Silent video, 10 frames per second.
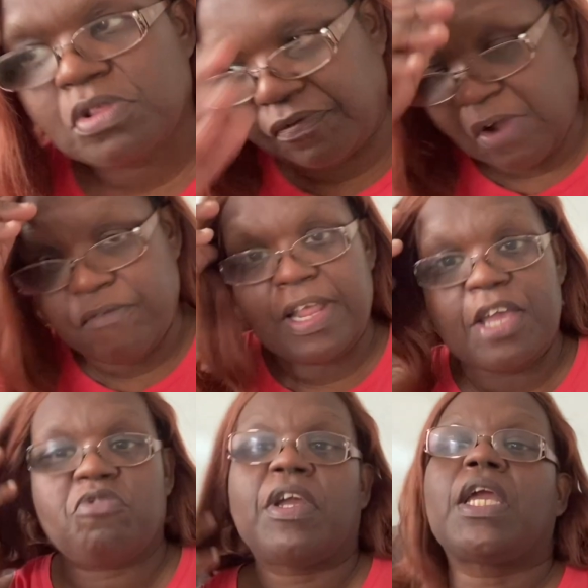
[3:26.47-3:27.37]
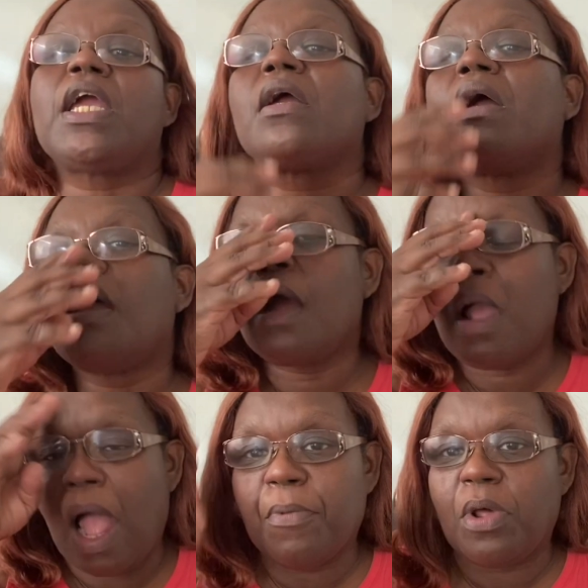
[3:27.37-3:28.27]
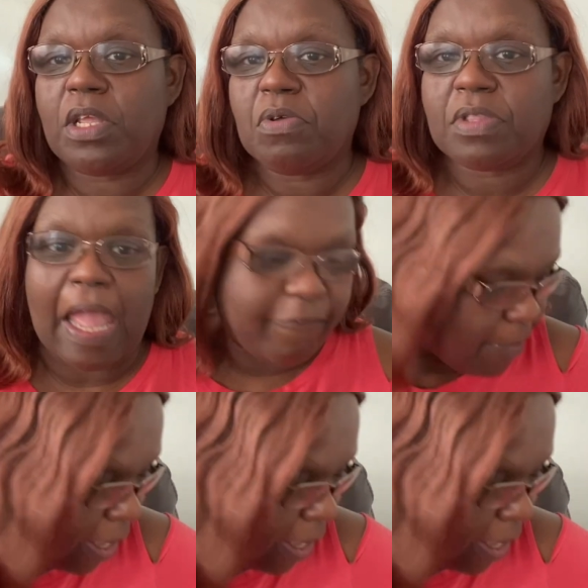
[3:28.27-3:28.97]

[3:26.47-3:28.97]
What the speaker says: for everyday drinking, I'm gonna use that for my